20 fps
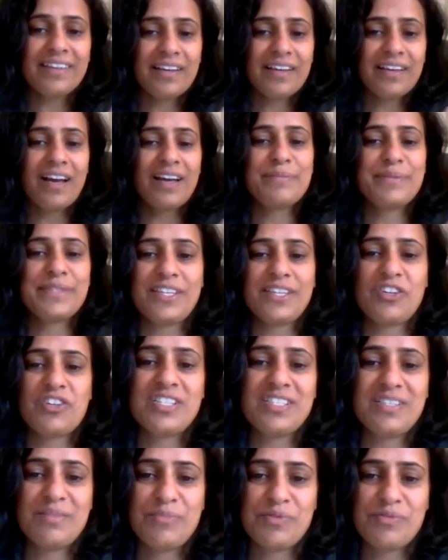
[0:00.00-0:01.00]
I'm Sarah
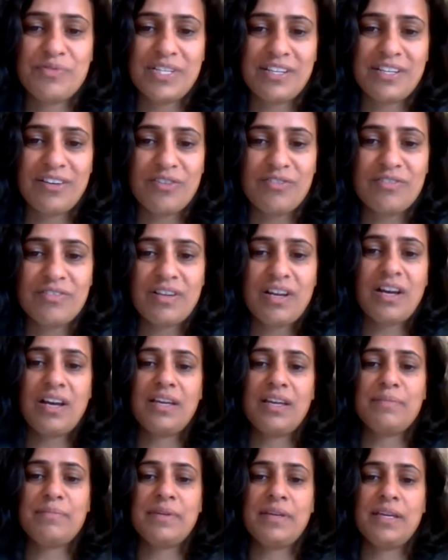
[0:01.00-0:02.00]
DiMarino.
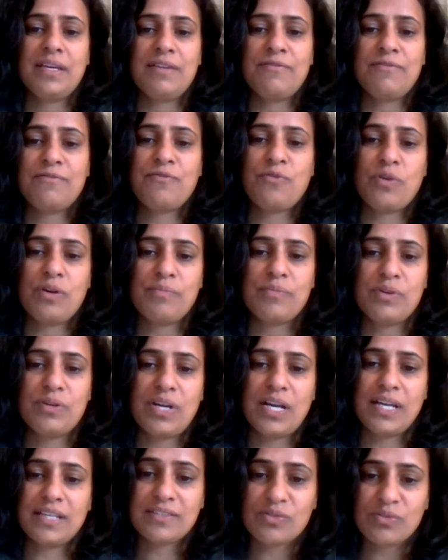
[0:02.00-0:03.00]
I'm a former
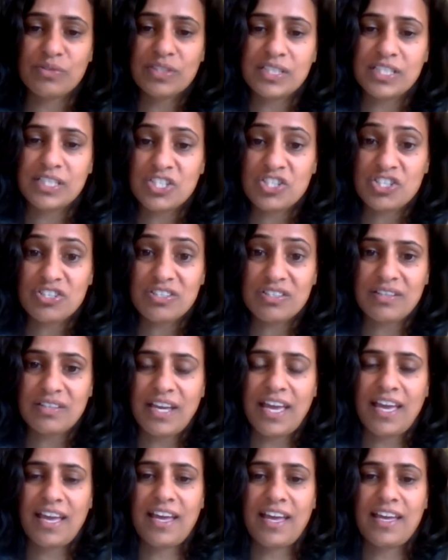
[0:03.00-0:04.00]
high school teacher,
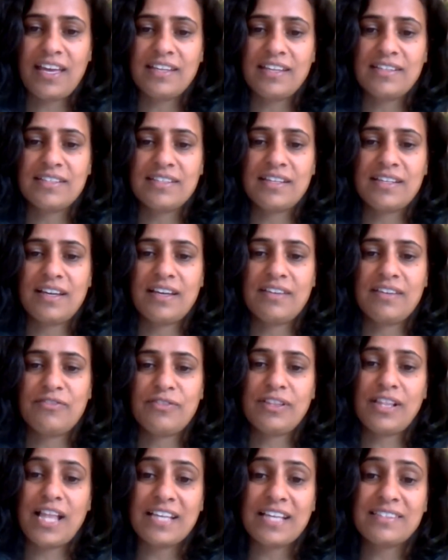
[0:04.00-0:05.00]
and for the
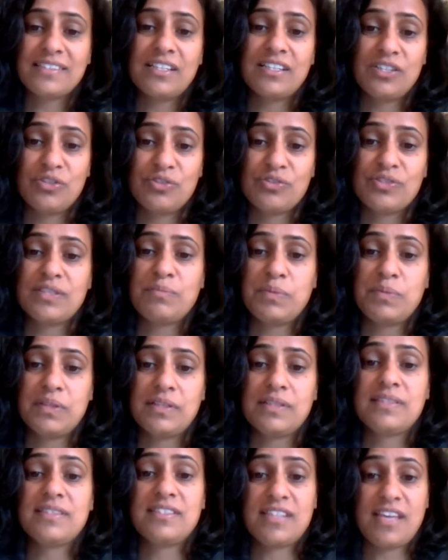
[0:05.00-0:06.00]
last 10 years, I've been a
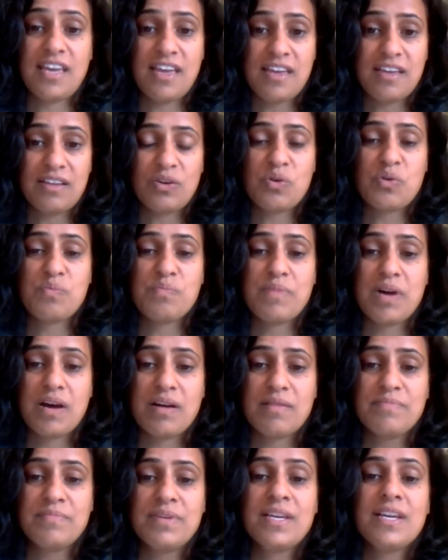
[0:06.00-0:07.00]
stay-at-home
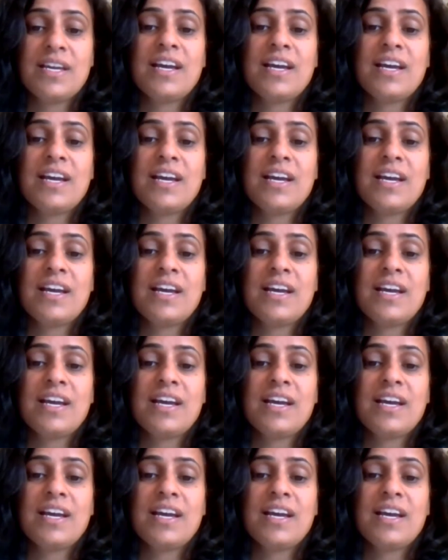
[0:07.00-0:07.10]
mom.